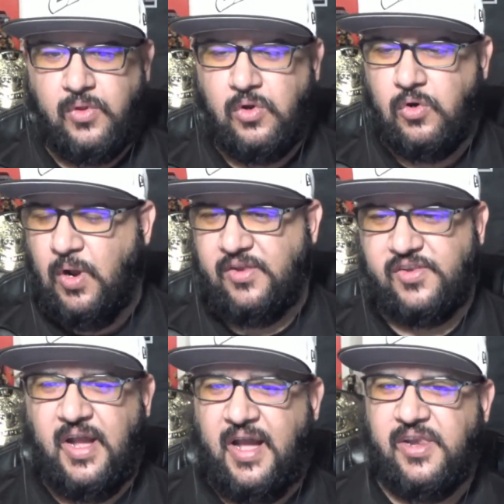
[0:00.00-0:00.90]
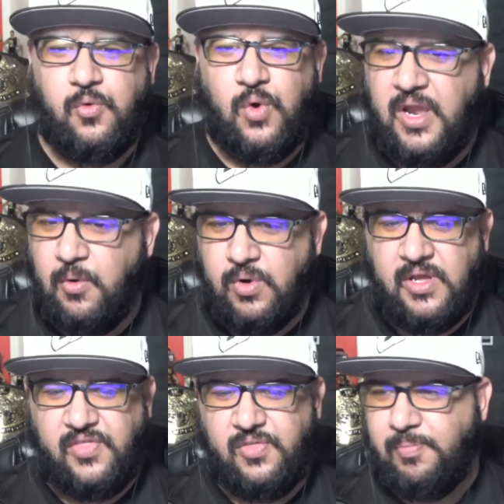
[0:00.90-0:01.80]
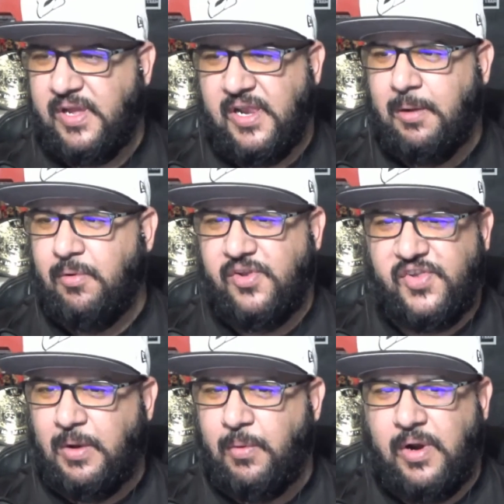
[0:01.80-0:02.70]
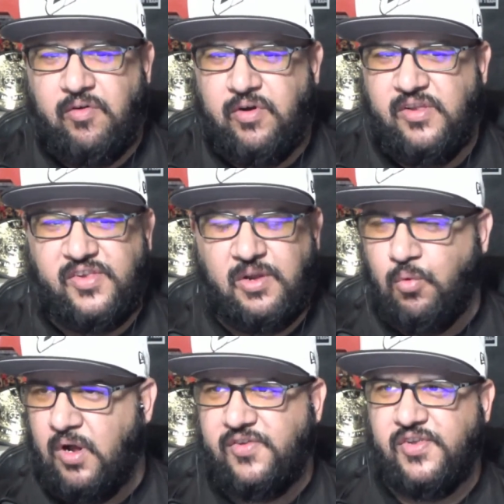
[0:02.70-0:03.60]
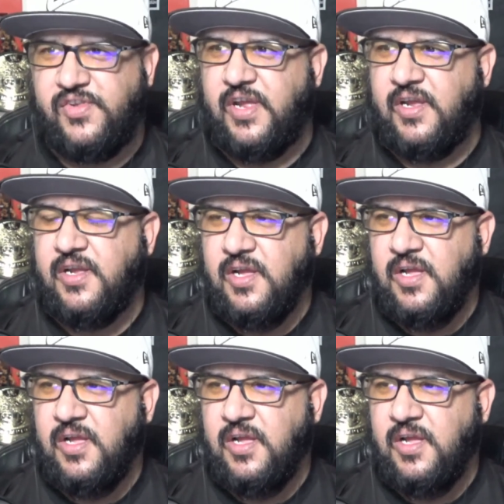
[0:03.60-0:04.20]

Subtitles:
who has gotten away with being able to say whatever it is that he wants to say,